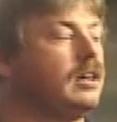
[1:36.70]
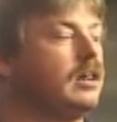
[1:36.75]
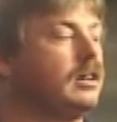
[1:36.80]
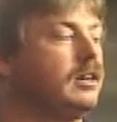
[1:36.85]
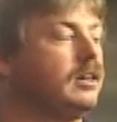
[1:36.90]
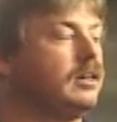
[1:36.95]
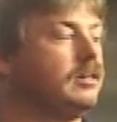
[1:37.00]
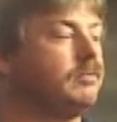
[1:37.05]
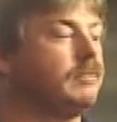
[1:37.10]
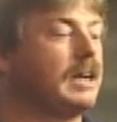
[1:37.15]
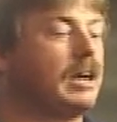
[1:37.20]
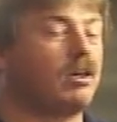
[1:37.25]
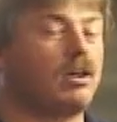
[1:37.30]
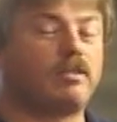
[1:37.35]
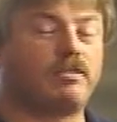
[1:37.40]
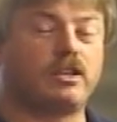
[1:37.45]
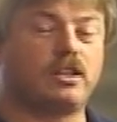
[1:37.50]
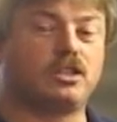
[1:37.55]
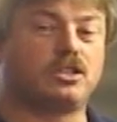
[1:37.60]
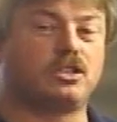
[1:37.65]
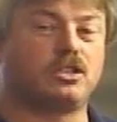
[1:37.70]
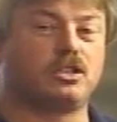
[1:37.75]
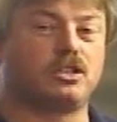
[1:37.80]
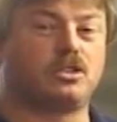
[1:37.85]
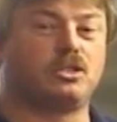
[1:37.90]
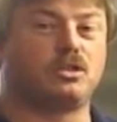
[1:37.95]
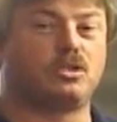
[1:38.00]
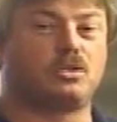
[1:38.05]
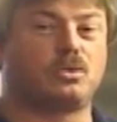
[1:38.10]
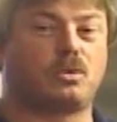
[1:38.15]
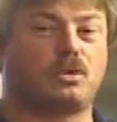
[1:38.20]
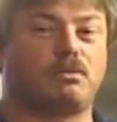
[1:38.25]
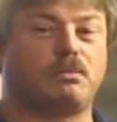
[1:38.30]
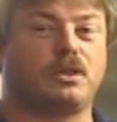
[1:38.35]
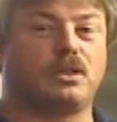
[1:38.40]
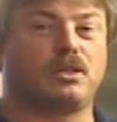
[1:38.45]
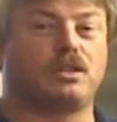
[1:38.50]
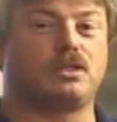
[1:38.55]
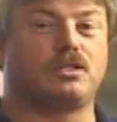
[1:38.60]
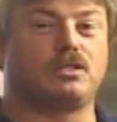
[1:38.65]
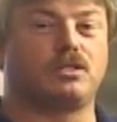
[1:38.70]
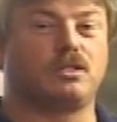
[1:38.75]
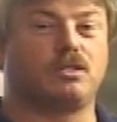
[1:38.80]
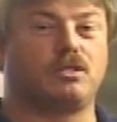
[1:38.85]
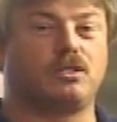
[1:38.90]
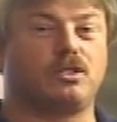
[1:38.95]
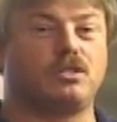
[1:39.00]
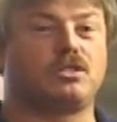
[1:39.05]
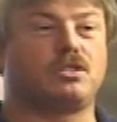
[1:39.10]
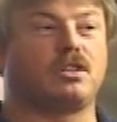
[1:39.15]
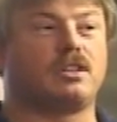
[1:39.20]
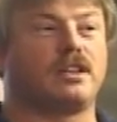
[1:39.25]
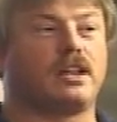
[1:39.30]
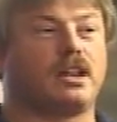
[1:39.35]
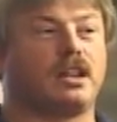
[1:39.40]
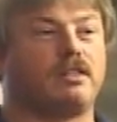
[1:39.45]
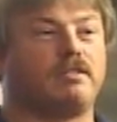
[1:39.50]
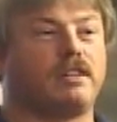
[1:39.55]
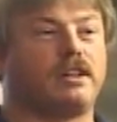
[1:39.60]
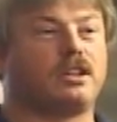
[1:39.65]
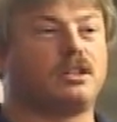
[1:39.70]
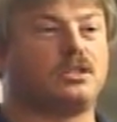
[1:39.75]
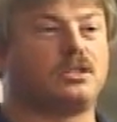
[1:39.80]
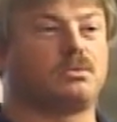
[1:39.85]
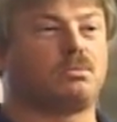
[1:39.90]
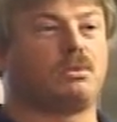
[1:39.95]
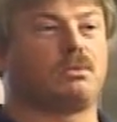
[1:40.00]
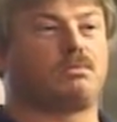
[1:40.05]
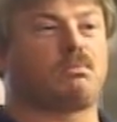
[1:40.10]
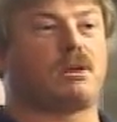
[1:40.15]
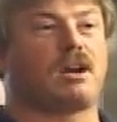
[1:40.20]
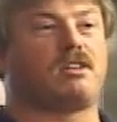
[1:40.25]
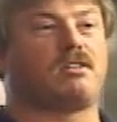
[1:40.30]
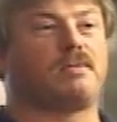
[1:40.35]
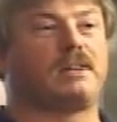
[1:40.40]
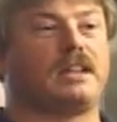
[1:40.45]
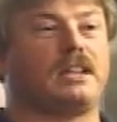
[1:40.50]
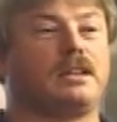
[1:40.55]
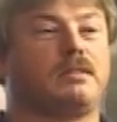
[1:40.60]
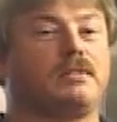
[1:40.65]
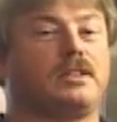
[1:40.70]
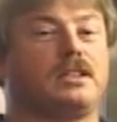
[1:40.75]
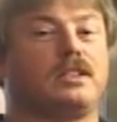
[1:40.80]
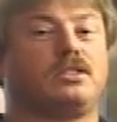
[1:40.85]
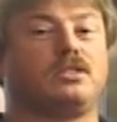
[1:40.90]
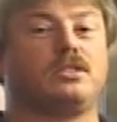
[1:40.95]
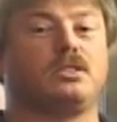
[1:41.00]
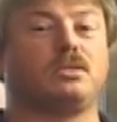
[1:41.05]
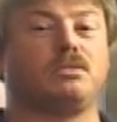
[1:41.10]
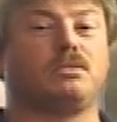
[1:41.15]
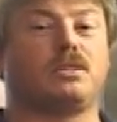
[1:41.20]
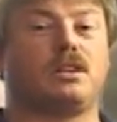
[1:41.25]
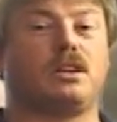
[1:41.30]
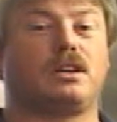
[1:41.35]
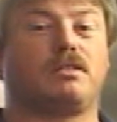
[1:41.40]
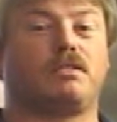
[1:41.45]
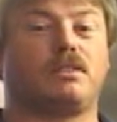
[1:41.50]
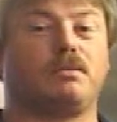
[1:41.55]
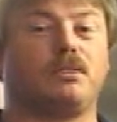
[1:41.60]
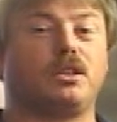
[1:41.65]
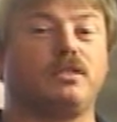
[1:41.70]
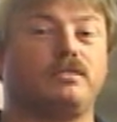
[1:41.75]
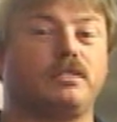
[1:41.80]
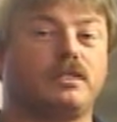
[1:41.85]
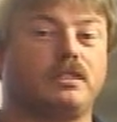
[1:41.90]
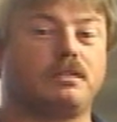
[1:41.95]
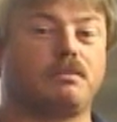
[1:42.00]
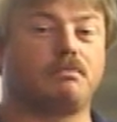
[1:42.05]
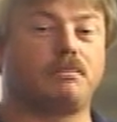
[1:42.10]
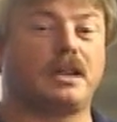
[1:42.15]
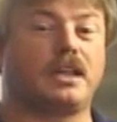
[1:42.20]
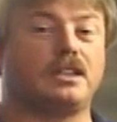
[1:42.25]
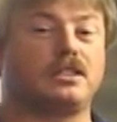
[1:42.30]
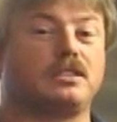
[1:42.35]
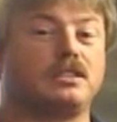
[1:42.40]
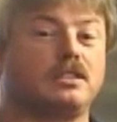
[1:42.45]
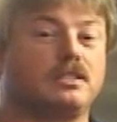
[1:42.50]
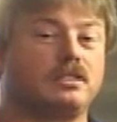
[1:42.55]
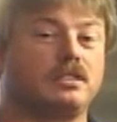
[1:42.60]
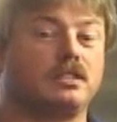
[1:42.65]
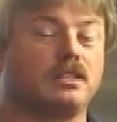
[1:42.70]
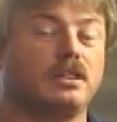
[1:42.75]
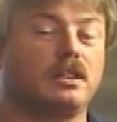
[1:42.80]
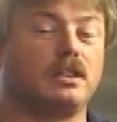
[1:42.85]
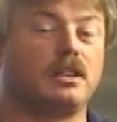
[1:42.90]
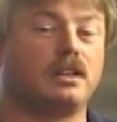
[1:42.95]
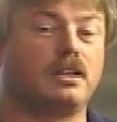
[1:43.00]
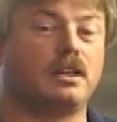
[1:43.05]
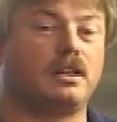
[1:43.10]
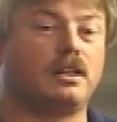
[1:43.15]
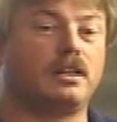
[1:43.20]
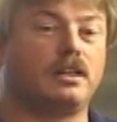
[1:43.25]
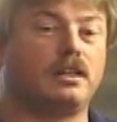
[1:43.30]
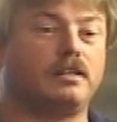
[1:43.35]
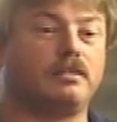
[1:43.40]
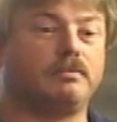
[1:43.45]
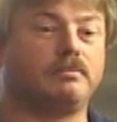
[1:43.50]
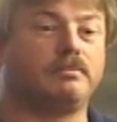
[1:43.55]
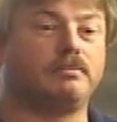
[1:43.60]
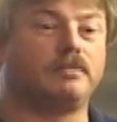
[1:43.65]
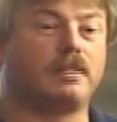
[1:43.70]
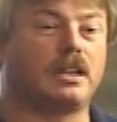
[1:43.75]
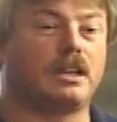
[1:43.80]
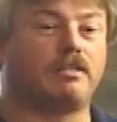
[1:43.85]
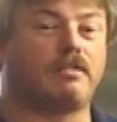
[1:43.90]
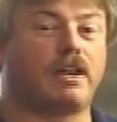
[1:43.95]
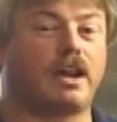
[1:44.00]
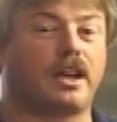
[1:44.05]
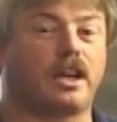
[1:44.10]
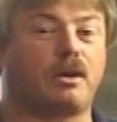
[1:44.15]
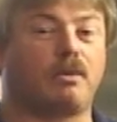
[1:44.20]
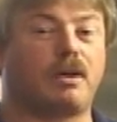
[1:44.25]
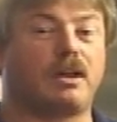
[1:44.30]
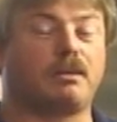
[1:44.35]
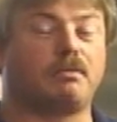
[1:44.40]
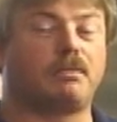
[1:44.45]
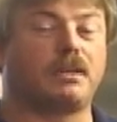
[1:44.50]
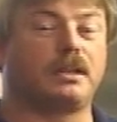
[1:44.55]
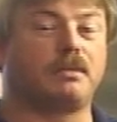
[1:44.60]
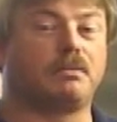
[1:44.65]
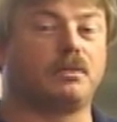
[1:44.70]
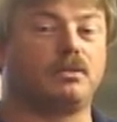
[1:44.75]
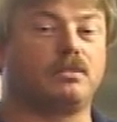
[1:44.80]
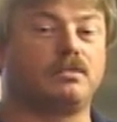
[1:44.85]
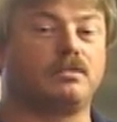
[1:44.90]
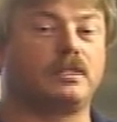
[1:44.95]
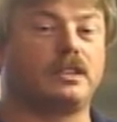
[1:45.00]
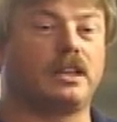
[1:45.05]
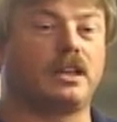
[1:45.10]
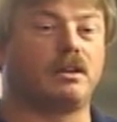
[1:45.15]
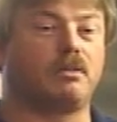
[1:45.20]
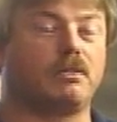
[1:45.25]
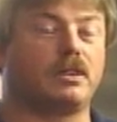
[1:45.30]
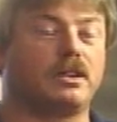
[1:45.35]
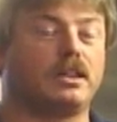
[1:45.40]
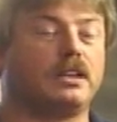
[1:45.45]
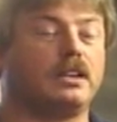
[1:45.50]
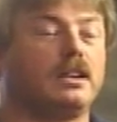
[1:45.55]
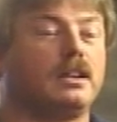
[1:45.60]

However, this is a two-story building, so use of the elevators would probably be limited to removing patients and evacuating people anyway.